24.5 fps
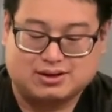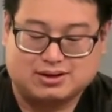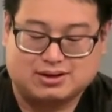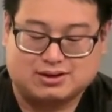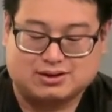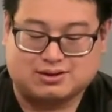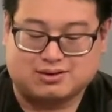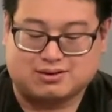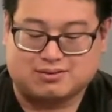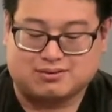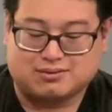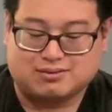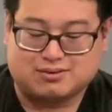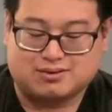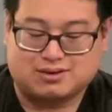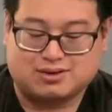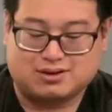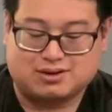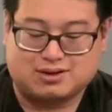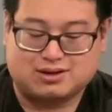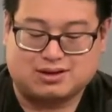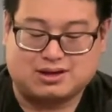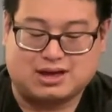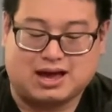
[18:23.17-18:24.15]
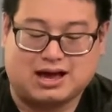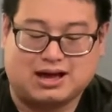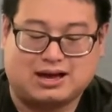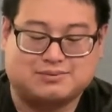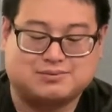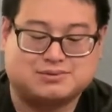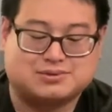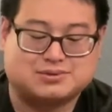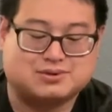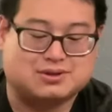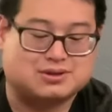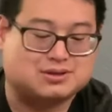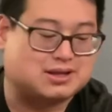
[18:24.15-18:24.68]
So yeah, I'm
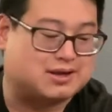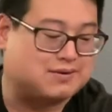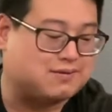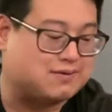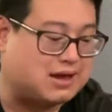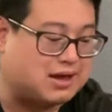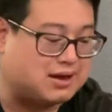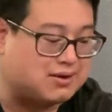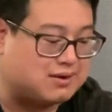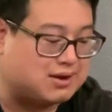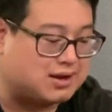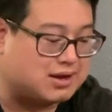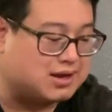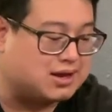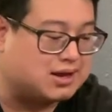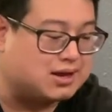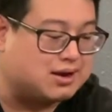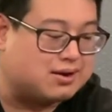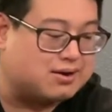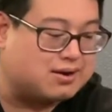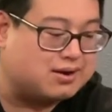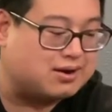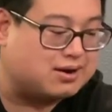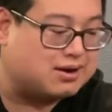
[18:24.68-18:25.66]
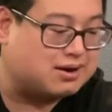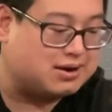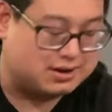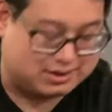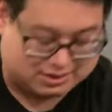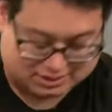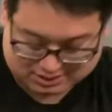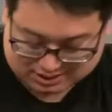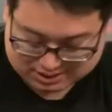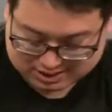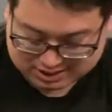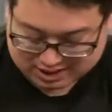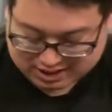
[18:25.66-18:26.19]
just gonna leave that right here.
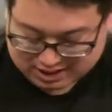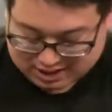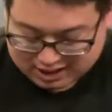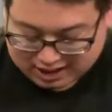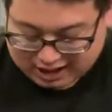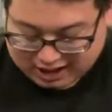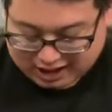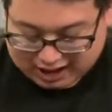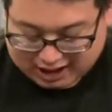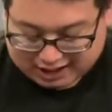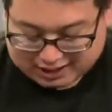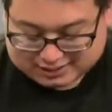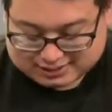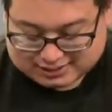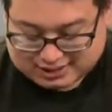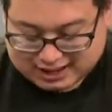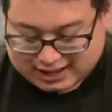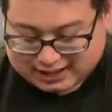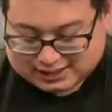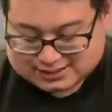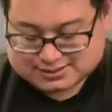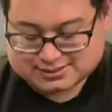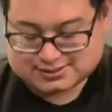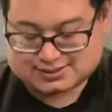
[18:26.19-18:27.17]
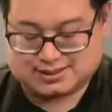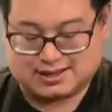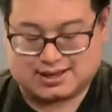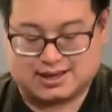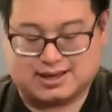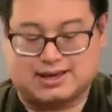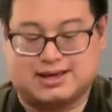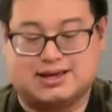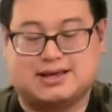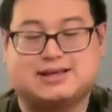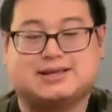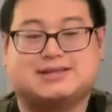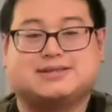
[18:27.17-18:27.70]
Next
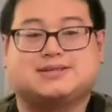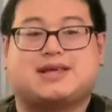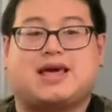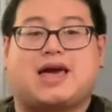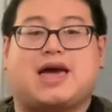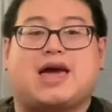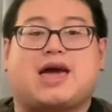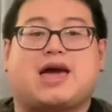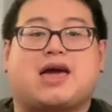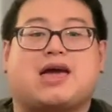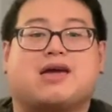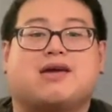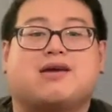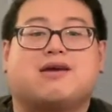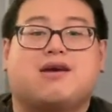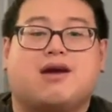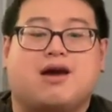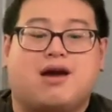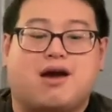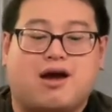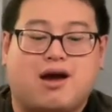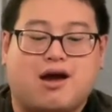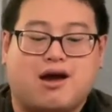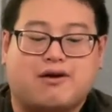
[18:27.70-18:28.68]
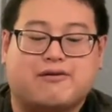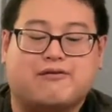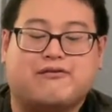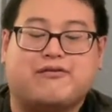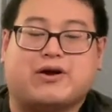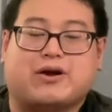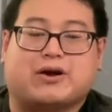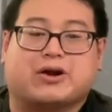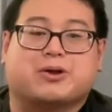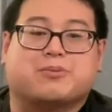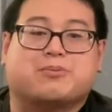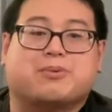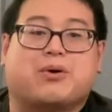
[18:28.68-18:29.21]
is a
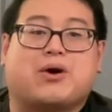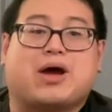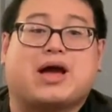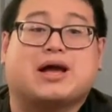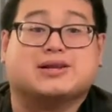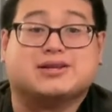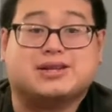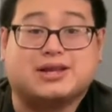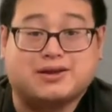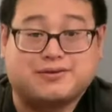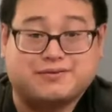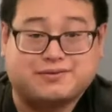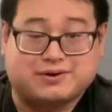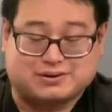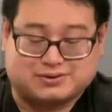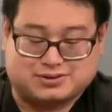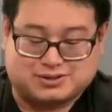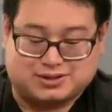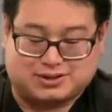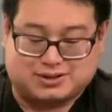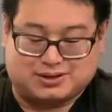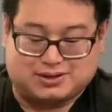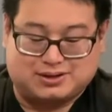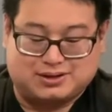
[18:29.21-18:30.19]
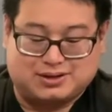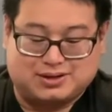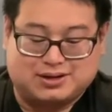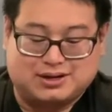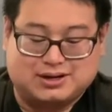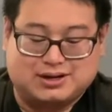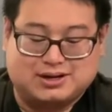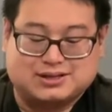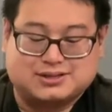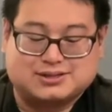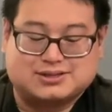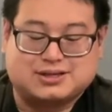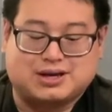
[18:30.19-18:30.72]
variable ND filter.
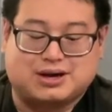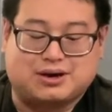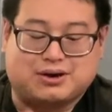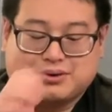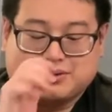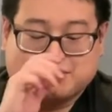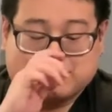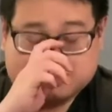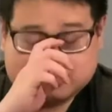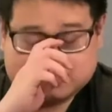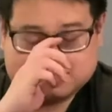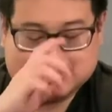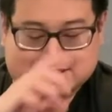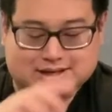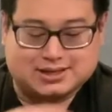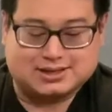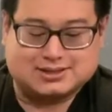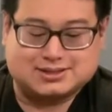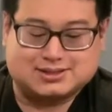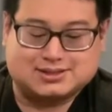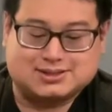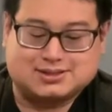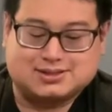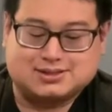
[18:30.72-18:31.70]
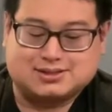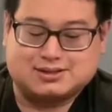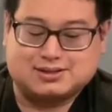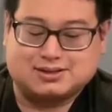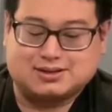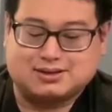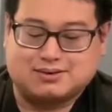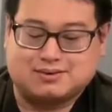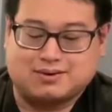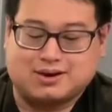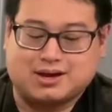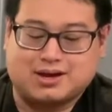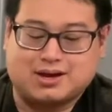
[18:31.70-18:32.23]
So this
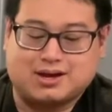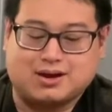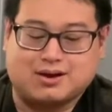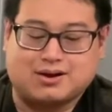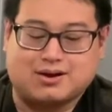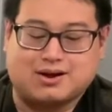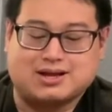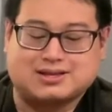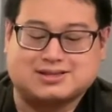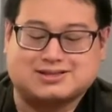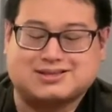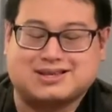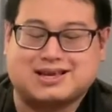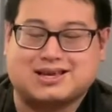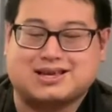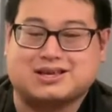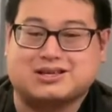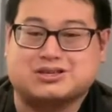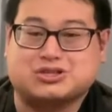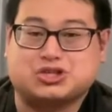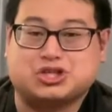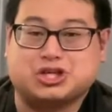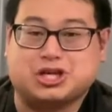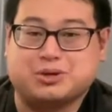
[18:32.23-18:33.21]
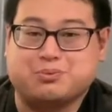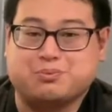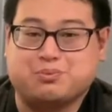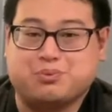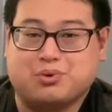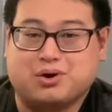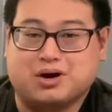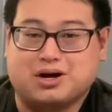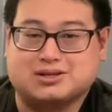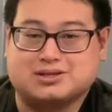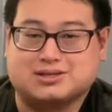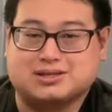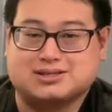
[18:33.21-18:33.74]
right here is like a cheap
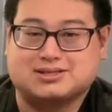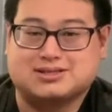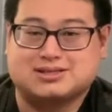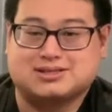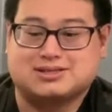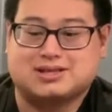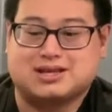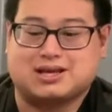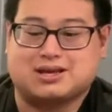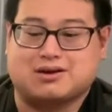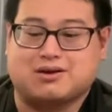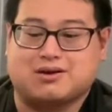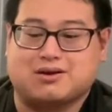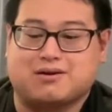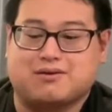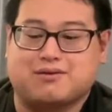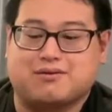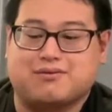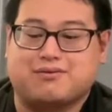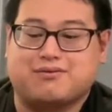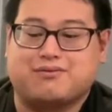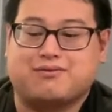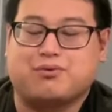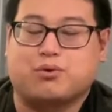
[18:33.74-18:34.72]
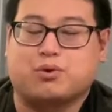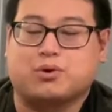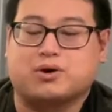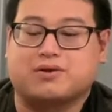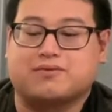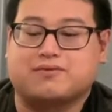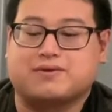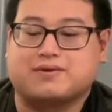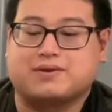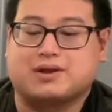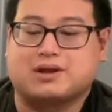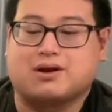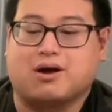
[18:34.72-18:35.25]
one. This is like a
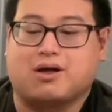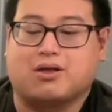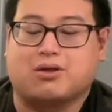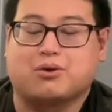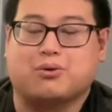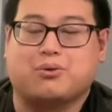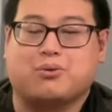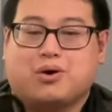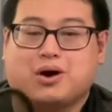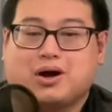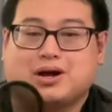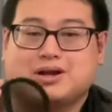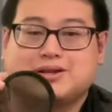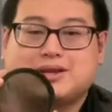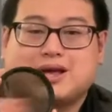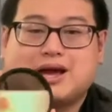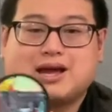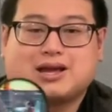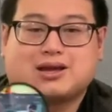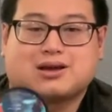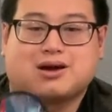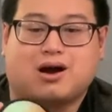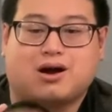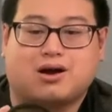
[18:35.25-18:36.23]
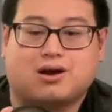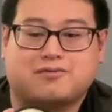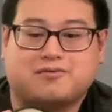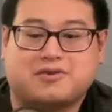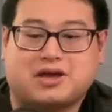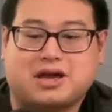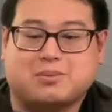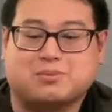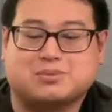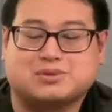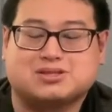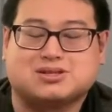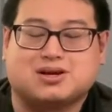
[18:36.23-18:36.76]
$40-50 one that I got off
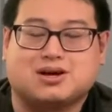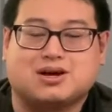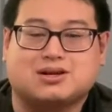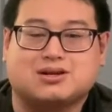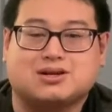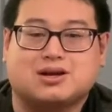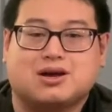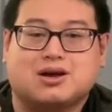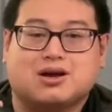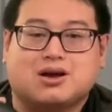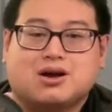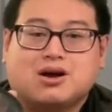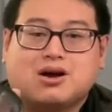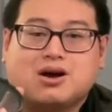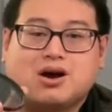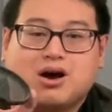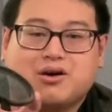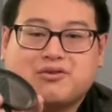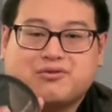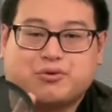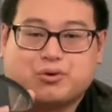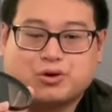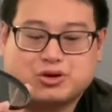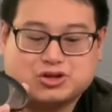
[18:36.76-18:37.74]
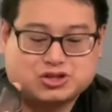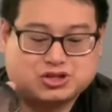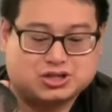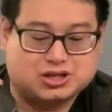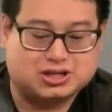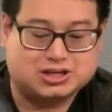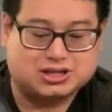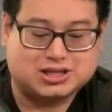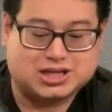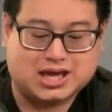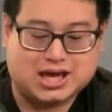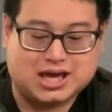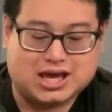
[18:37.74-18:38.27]
Amazon.
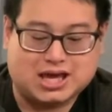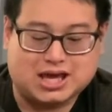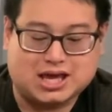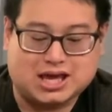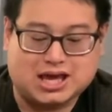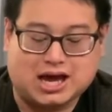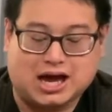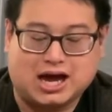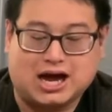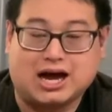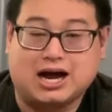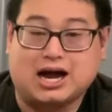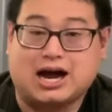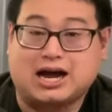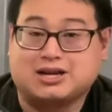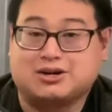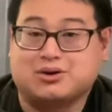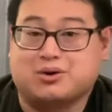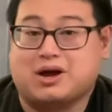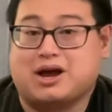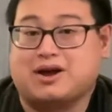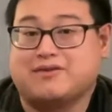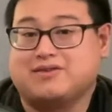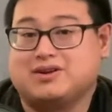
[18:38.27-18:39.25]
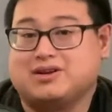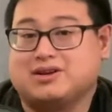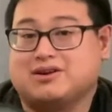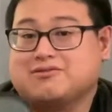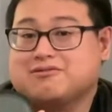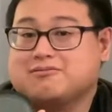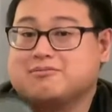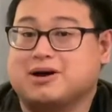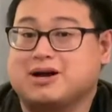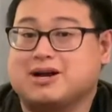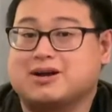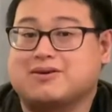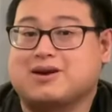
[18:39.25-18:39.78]
Unfortunately, I don't have enough
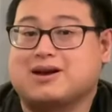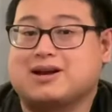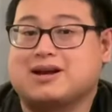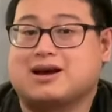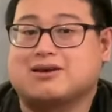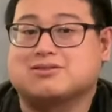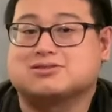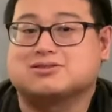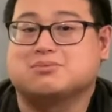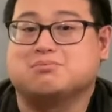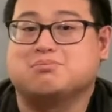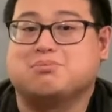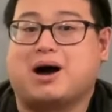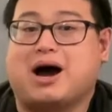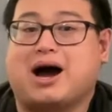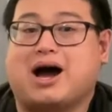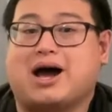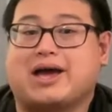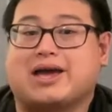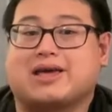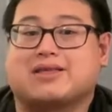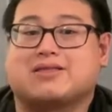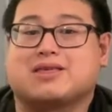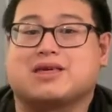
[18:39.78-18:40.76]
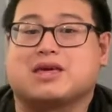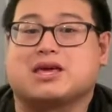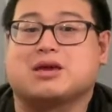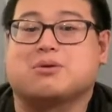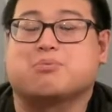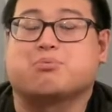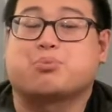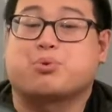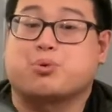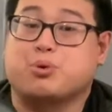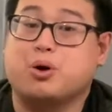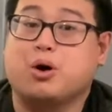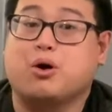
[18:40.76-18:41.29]
money right now to buy the
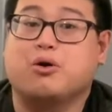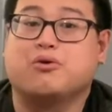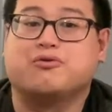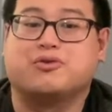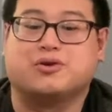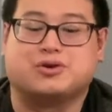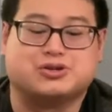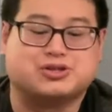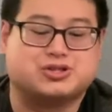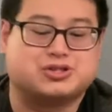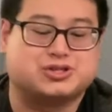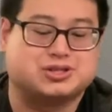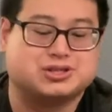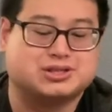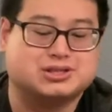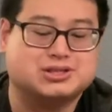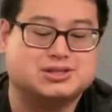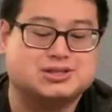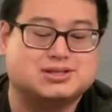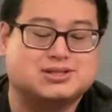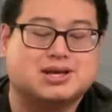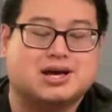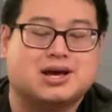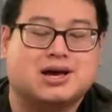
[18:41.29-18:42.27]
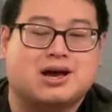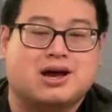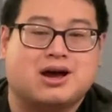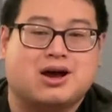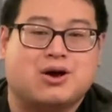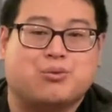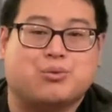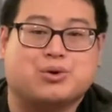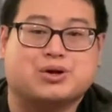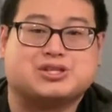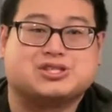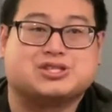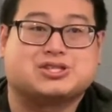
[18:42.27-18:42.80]
pro versions,
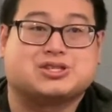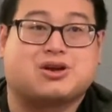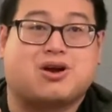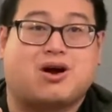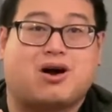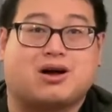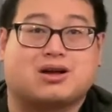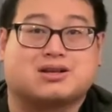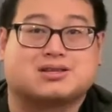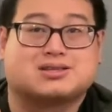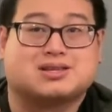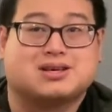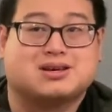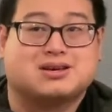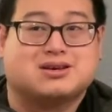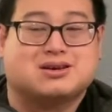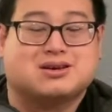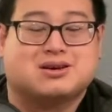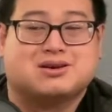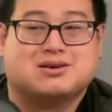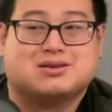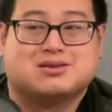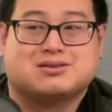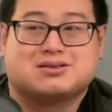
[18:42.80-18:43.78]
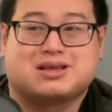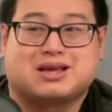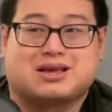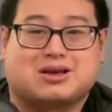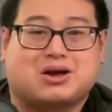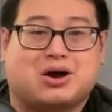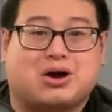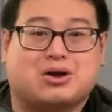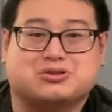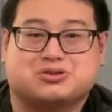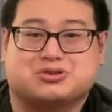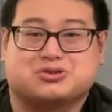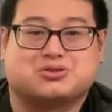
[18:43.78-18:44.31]
which cost like
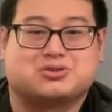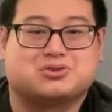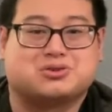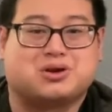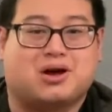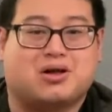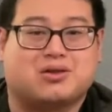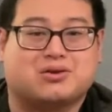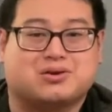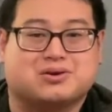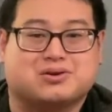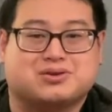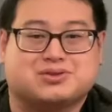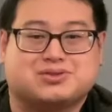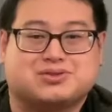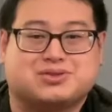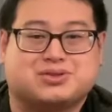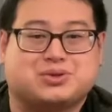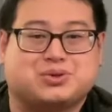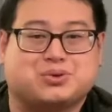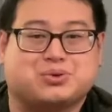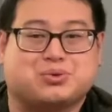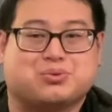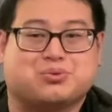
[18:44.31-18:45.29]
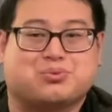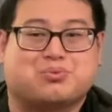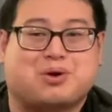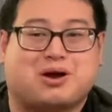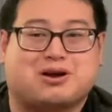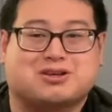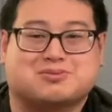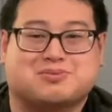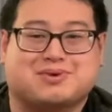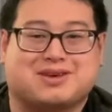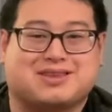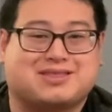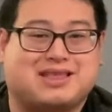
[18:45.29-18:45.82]
hundreds of dollars to
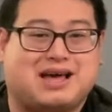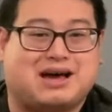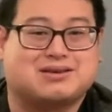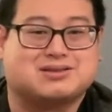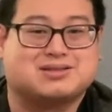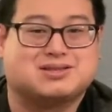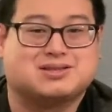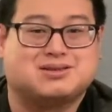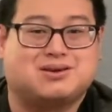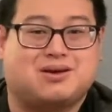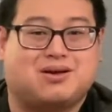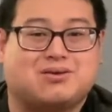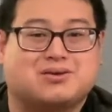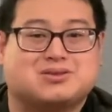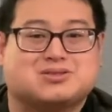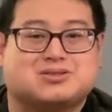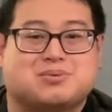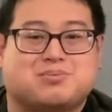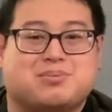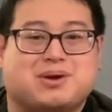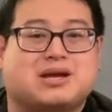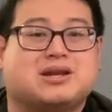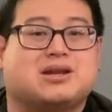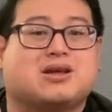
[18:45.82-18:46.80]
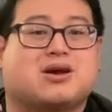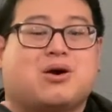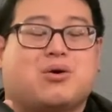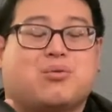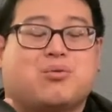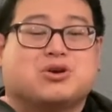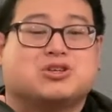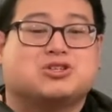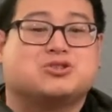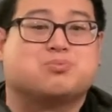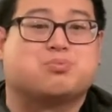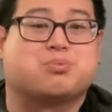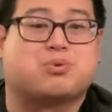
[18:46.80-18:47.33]
approximately $1,000 depending on
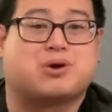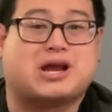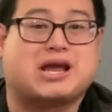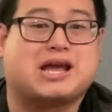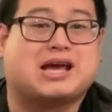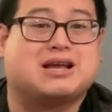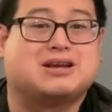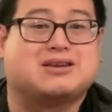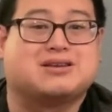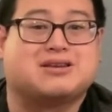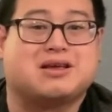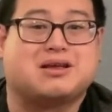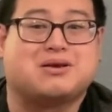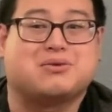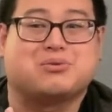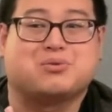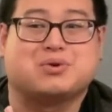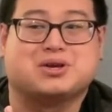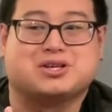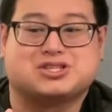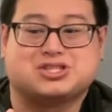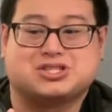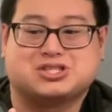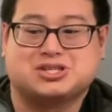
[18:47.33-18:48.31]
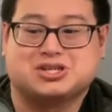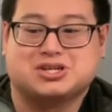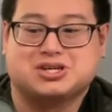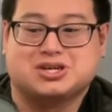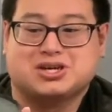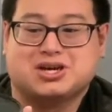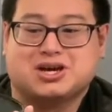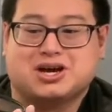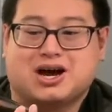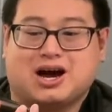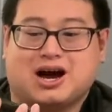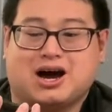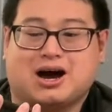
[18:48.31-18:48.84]
which brand and which
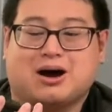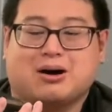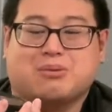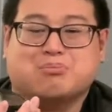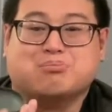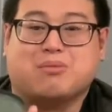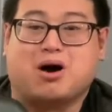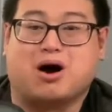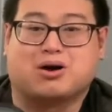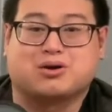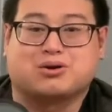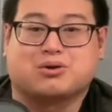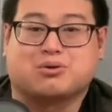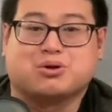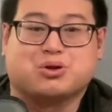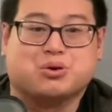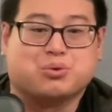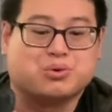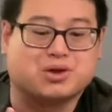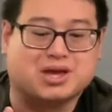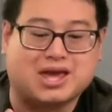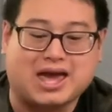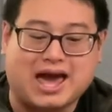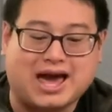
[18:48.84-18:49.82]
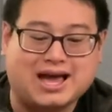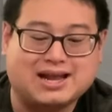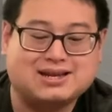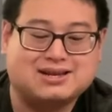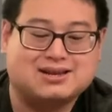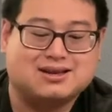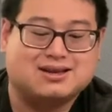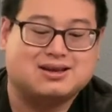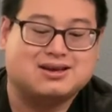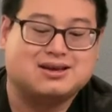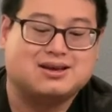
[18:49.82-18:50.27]
model you get.